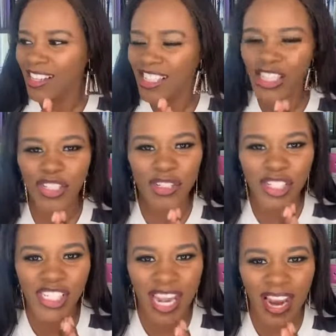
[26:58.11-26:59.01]
did
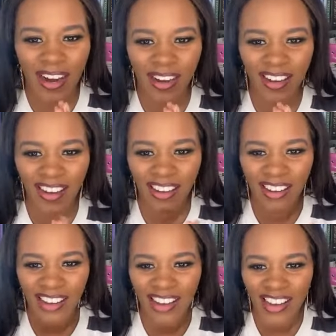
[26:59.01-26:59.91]
you share?
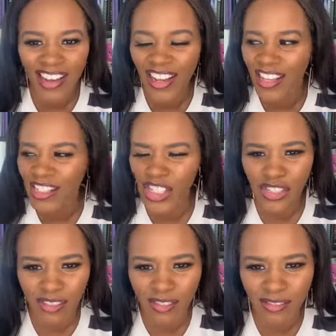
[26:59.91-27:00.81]
Did